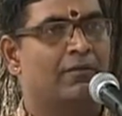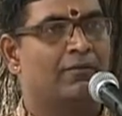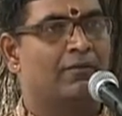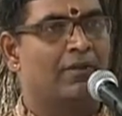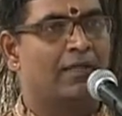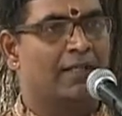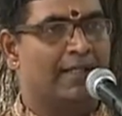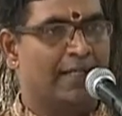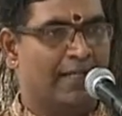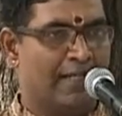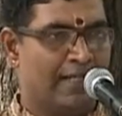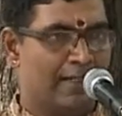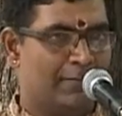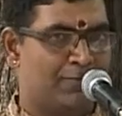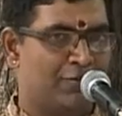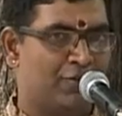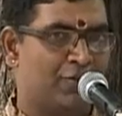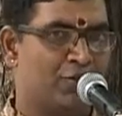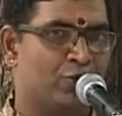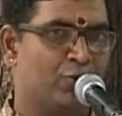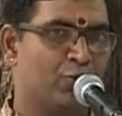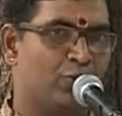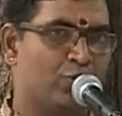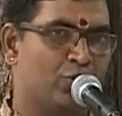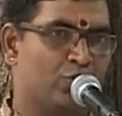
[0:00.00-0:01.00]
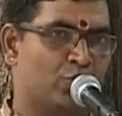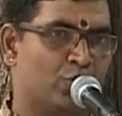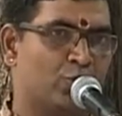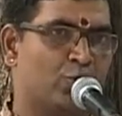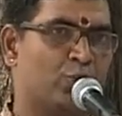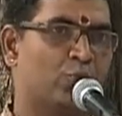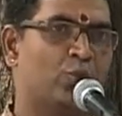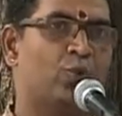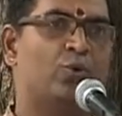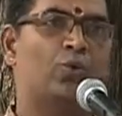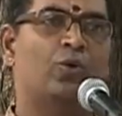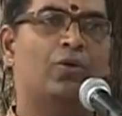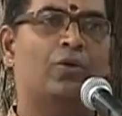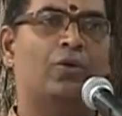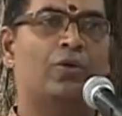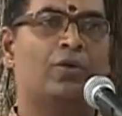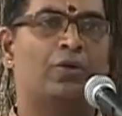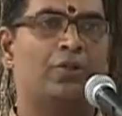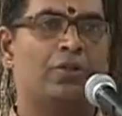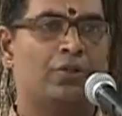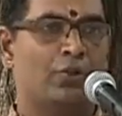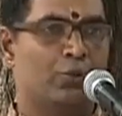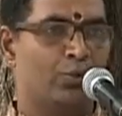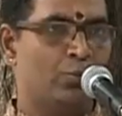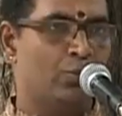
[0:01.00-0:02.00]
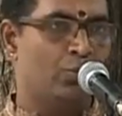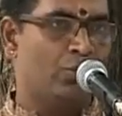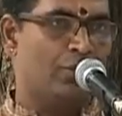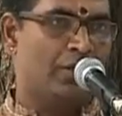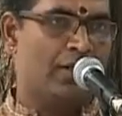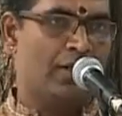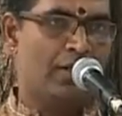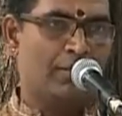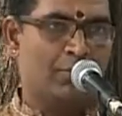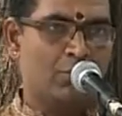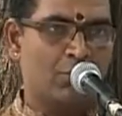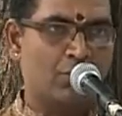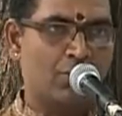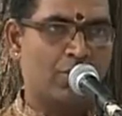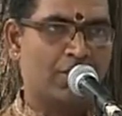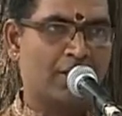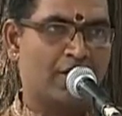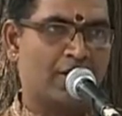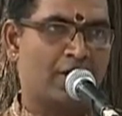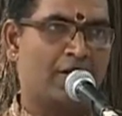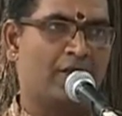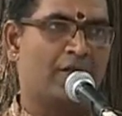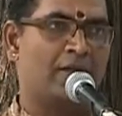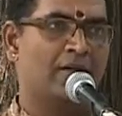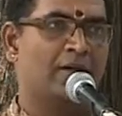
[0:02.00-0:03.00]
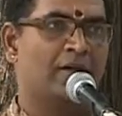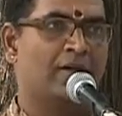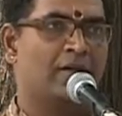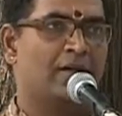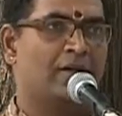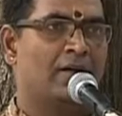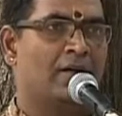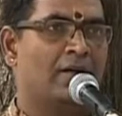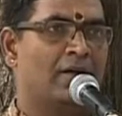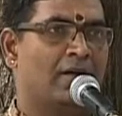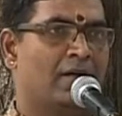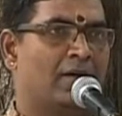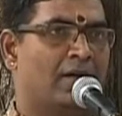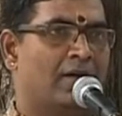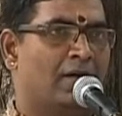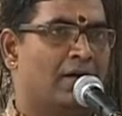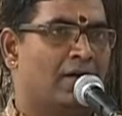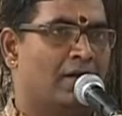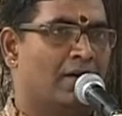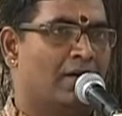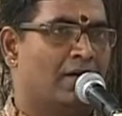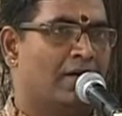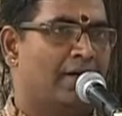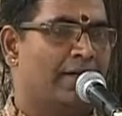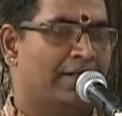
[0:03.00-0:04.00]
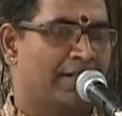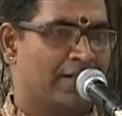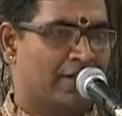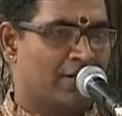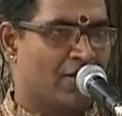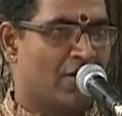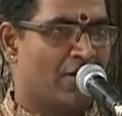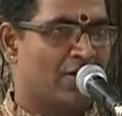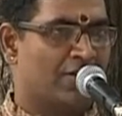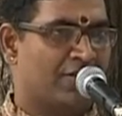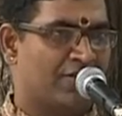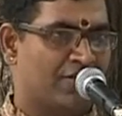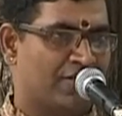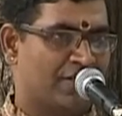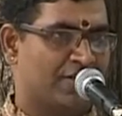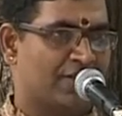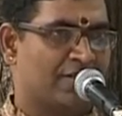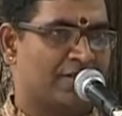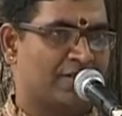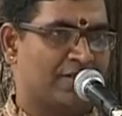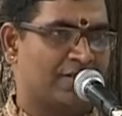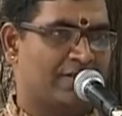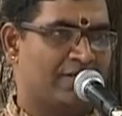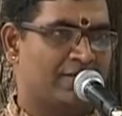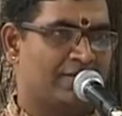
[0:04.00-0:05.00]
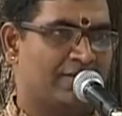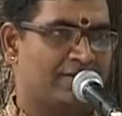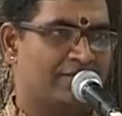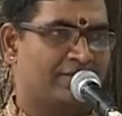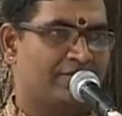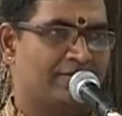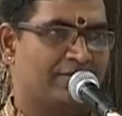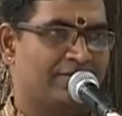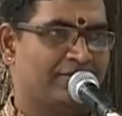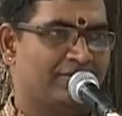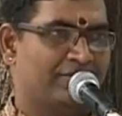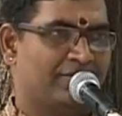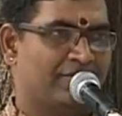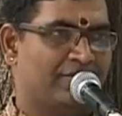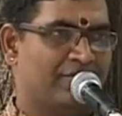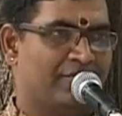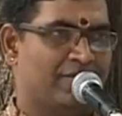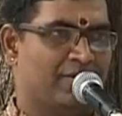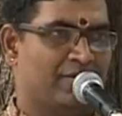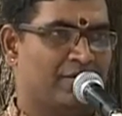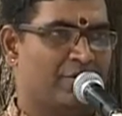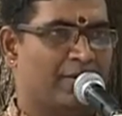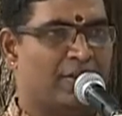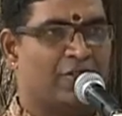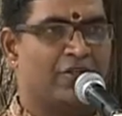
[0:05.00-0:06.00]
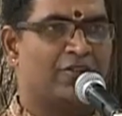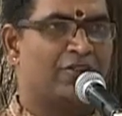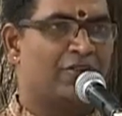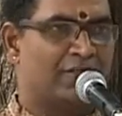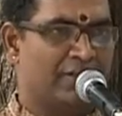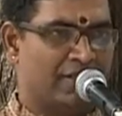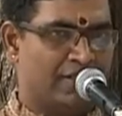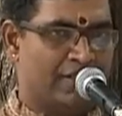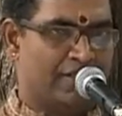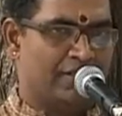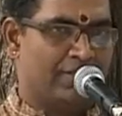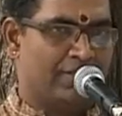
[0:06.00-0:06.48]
will helps you to do a Mohara in a concert, because